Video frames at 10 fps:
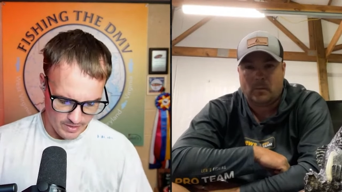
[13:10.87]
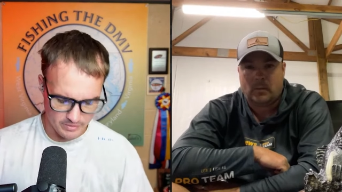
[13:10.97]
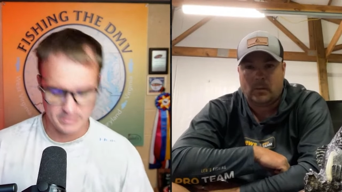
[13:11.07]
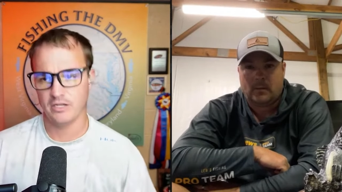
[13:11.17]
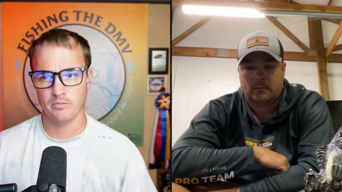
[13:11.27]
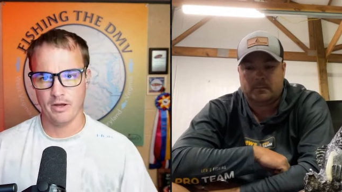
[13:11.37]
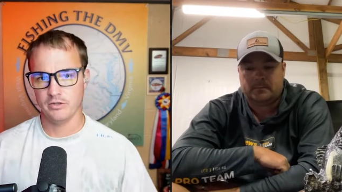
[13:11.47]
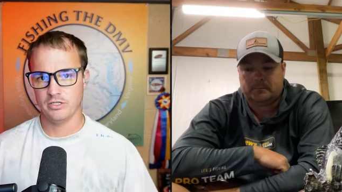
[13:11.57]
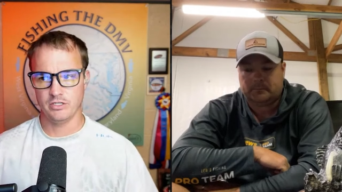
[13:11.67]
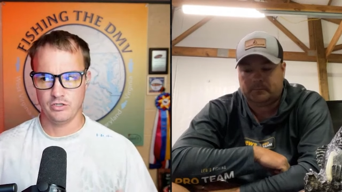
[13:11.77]
Speaker 1: able to take your
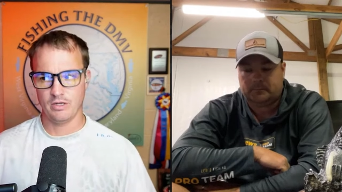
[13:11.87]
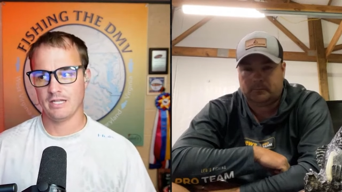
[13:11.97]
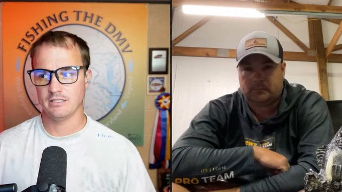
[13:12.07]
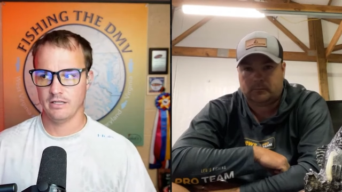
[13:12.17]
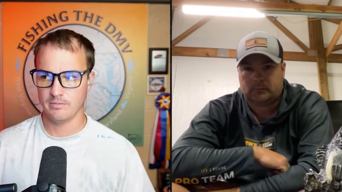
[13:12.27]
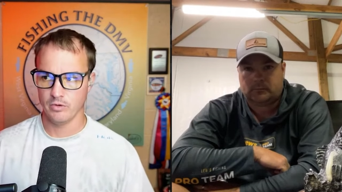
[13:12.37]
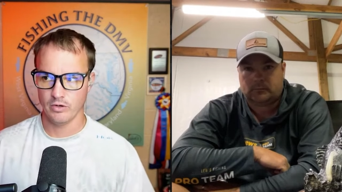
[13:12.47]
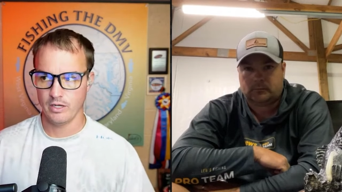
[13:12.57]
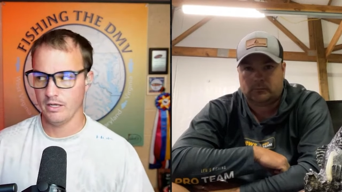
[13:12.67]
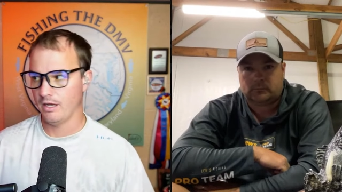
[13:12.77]
punches. You got to Lake
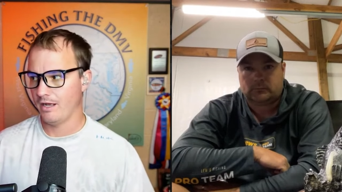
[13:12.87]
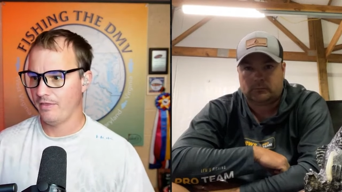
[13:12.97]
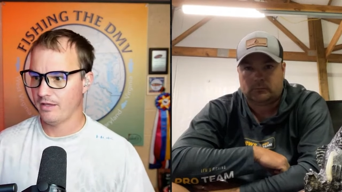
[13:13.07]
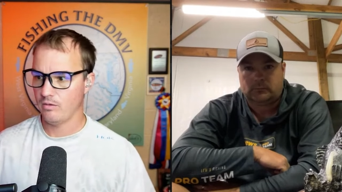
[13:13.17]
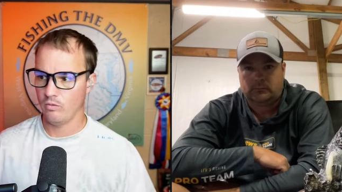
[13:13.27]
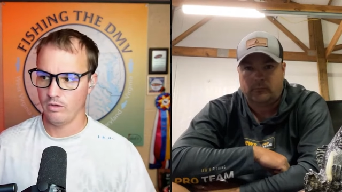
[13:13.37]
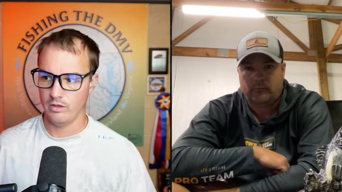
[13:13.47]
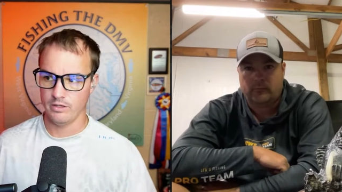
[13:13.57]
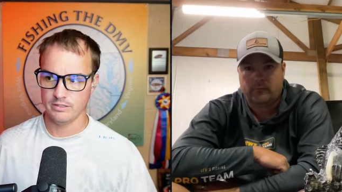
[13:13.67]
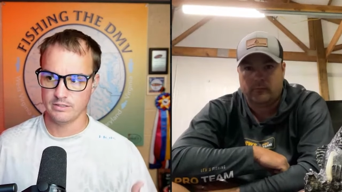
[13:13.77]
Murray. I think it
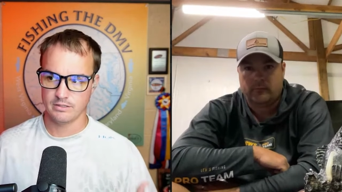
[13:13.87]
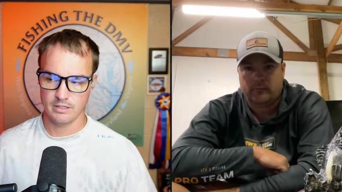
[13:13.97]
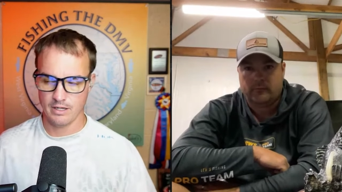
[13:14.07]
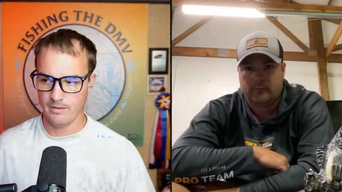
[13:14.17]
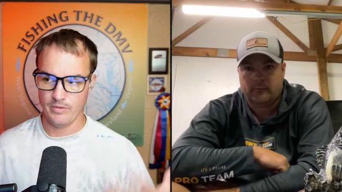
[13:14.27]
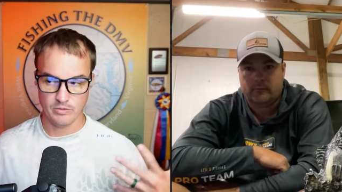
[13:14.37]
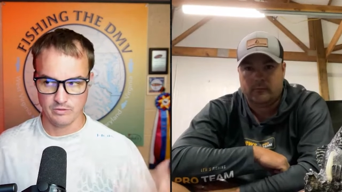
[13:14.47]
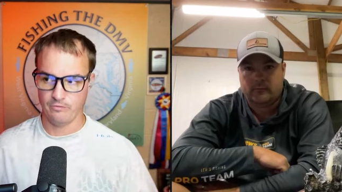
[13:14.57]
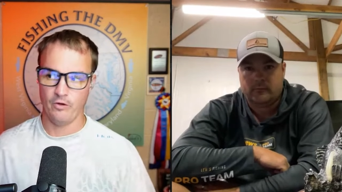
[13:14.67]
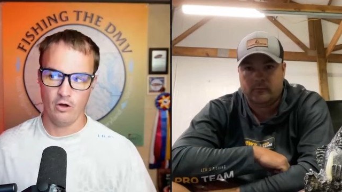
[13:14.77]
was a
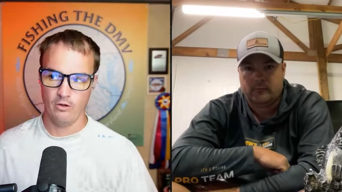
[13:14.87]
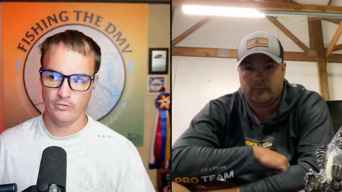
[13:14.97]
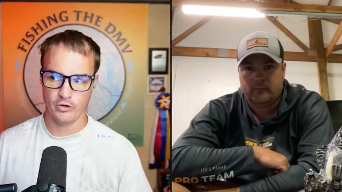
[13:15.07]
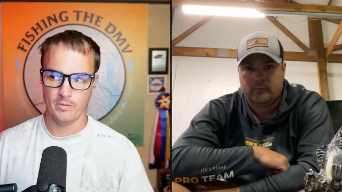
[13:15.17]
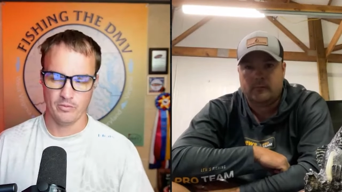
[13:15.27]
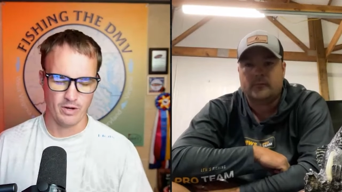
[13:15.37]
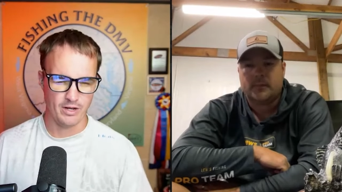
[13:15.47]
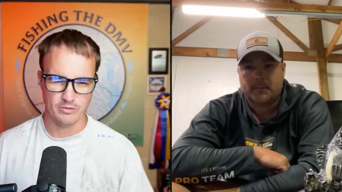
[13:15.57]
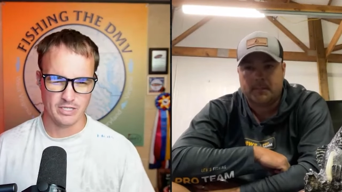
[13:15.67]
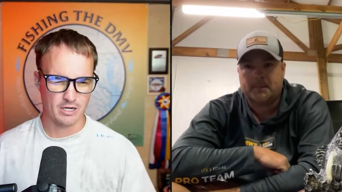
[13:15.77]
fall tournament, right? It
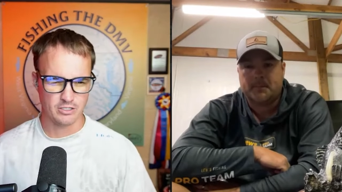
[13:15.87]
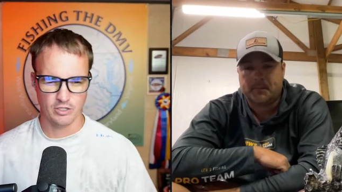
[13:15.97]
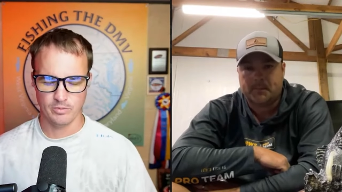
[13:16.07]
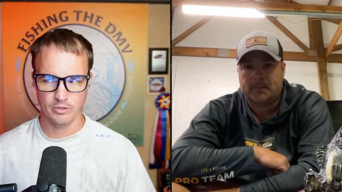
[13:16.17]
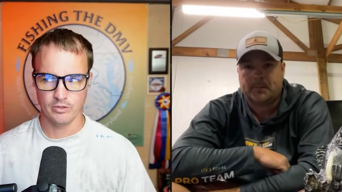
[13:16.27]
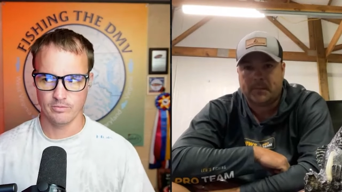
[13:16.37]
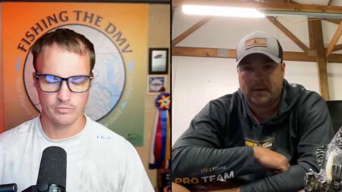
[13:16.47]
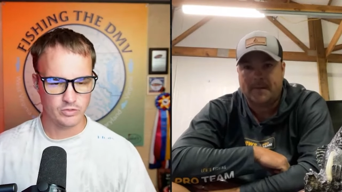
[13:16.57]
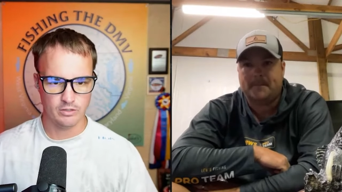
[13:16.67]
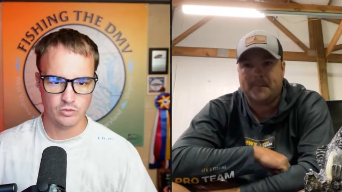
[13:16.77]
was October
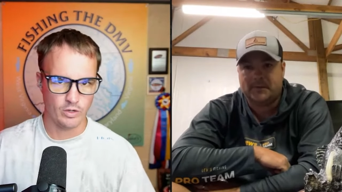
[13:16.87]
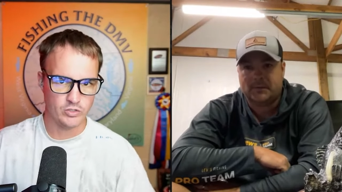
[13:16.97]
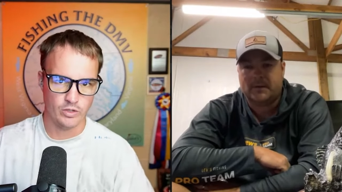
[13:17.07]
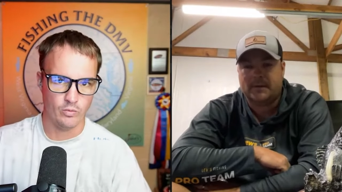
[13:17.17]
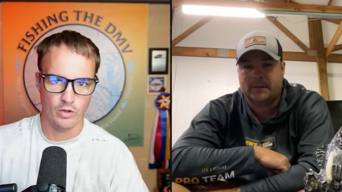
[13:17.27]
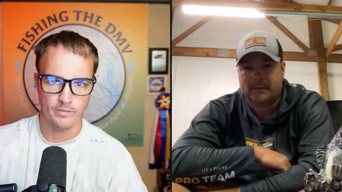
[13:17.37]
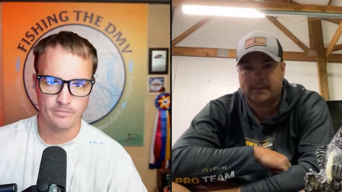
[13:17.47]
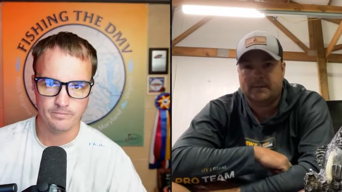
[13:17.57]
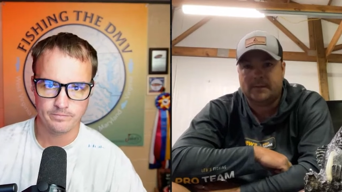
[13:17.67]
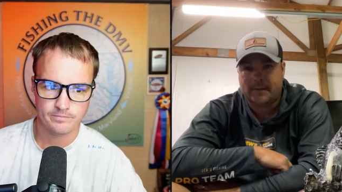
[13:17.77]
Speaker 2: 2021.
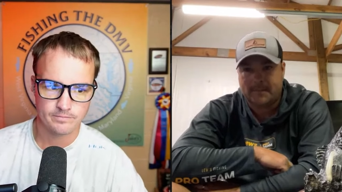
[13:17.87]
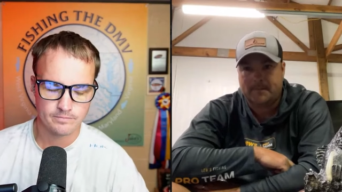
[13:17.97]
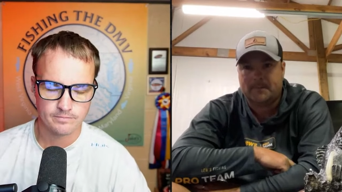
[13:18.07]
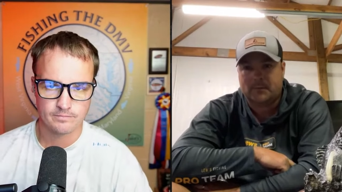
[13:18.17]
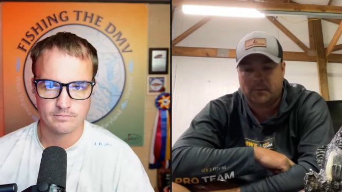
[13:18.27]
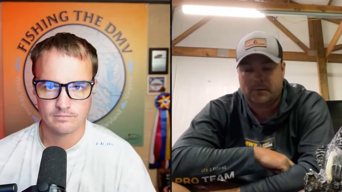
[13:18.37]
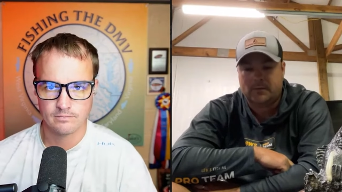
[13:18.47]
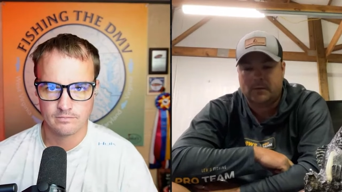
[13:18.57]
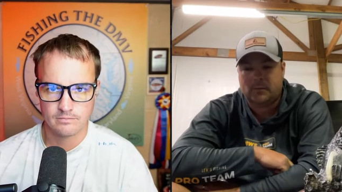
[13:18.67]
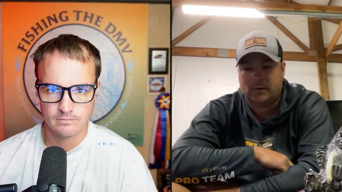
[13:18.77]
Yep,
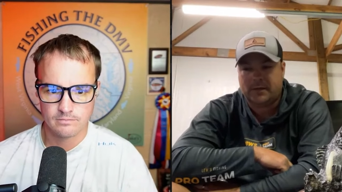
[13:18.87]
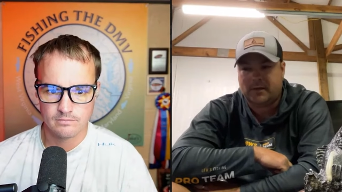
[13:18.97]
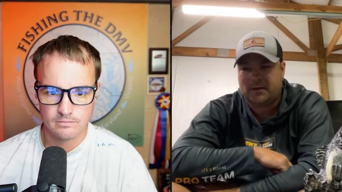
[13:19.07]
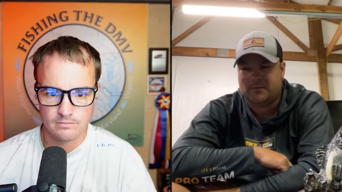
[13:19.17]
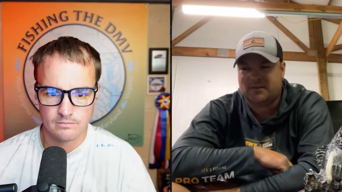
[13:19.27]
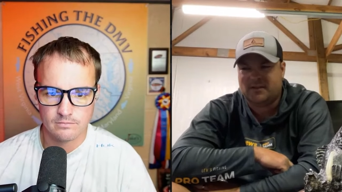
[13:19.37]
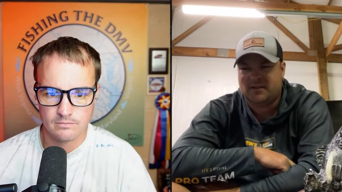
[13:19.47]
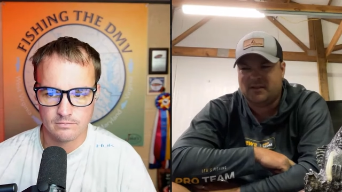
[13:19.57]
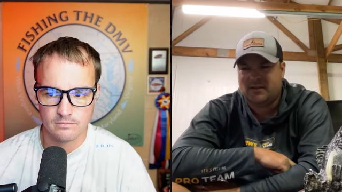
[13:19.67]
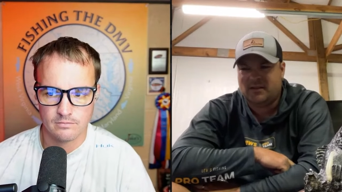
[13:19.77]
2021. I think it was
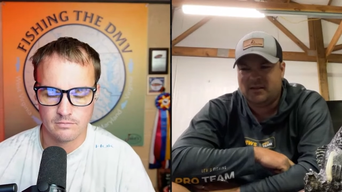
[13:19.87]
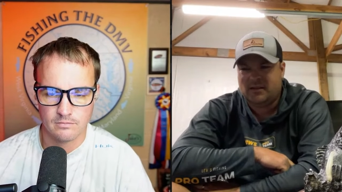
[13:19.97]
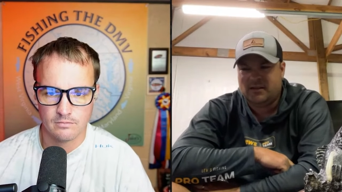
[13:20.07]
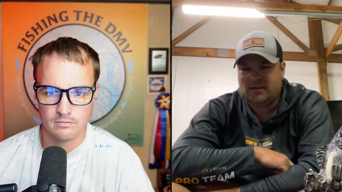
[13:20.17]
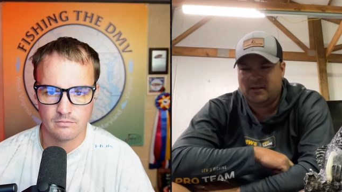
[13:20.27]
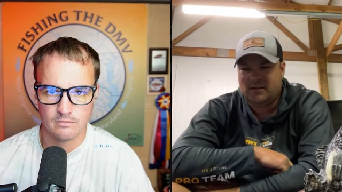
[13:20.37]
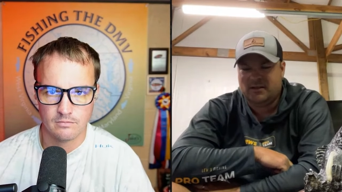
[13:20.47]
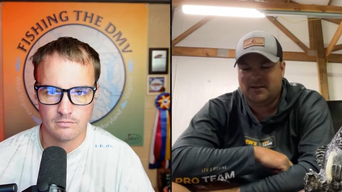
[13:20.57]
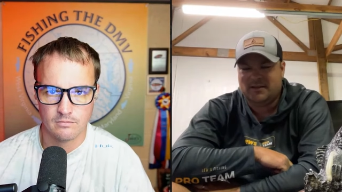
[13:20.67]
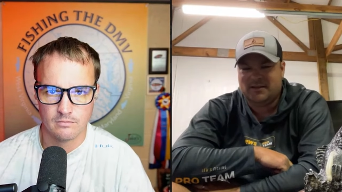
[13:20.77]

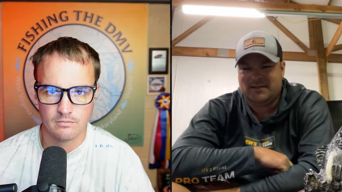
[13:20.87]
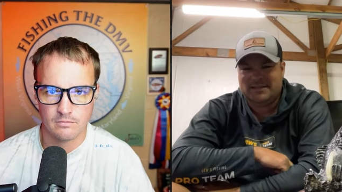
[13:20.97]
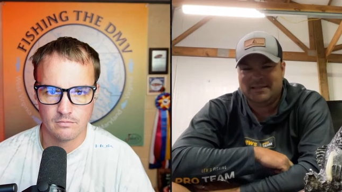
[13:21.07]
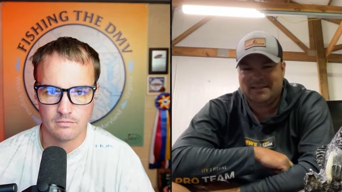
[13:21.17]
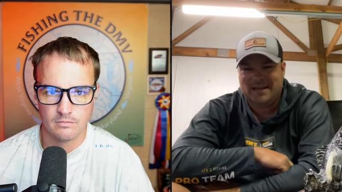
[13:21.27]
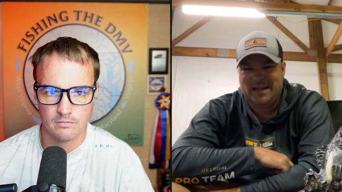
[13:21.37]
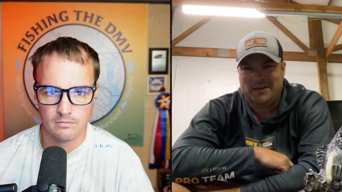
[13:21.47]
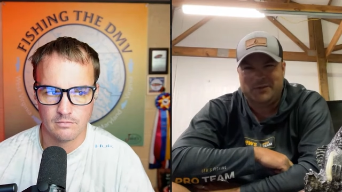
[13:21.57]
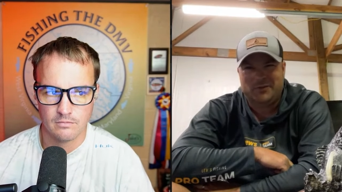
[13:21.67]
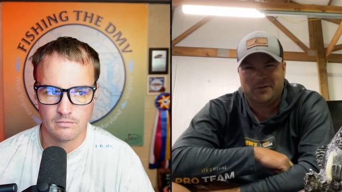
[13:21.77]
the 8th
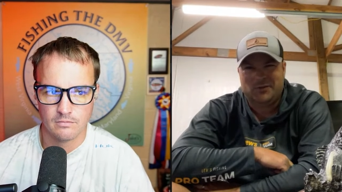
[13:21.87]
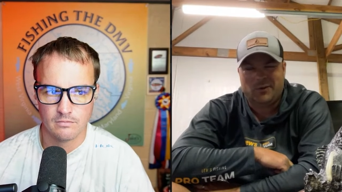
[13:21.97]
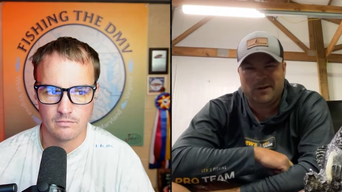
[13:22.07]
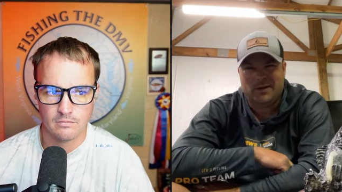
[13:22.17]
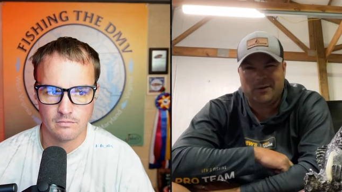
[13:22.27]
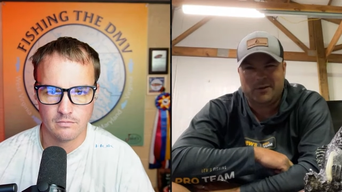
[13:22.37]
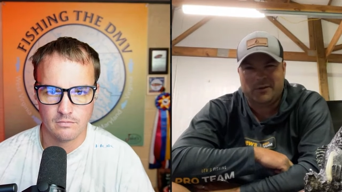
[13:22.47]
through the 12th,